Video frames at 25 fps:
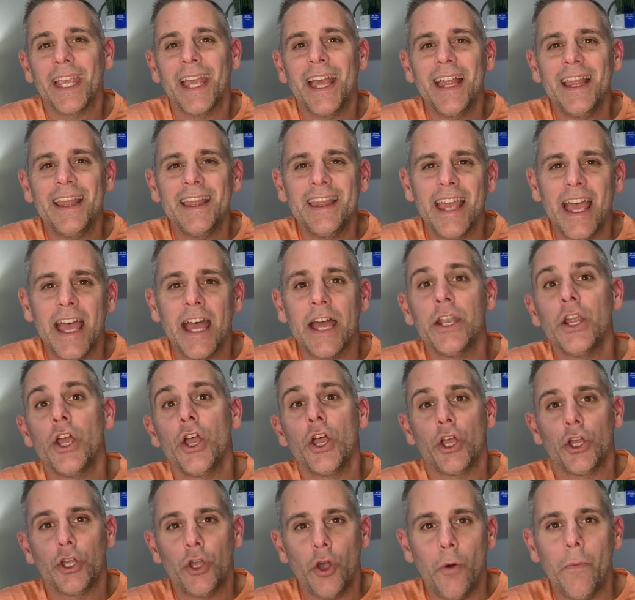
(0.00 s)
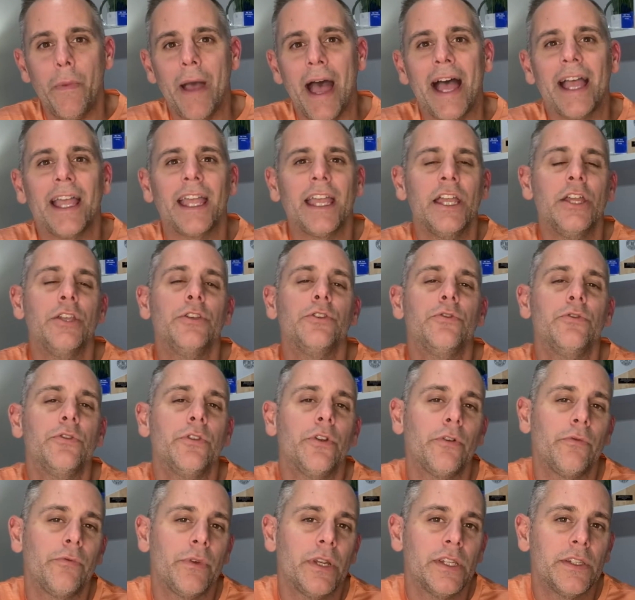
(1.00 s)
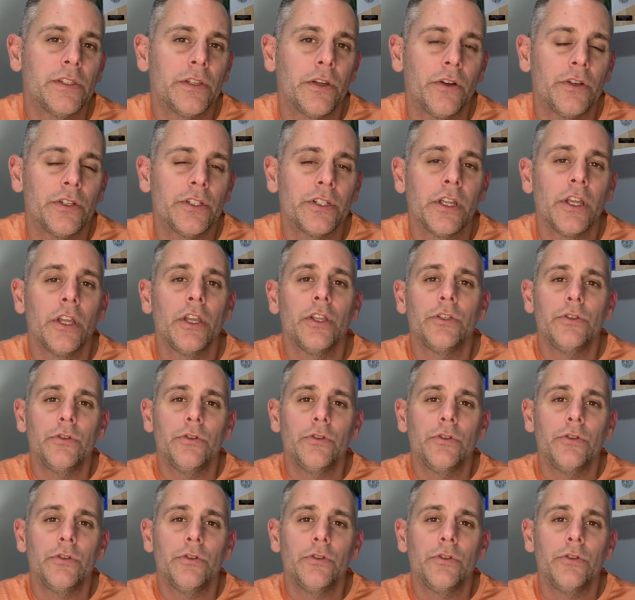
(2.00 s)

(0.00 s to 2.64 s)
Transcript: and then go back and do their research,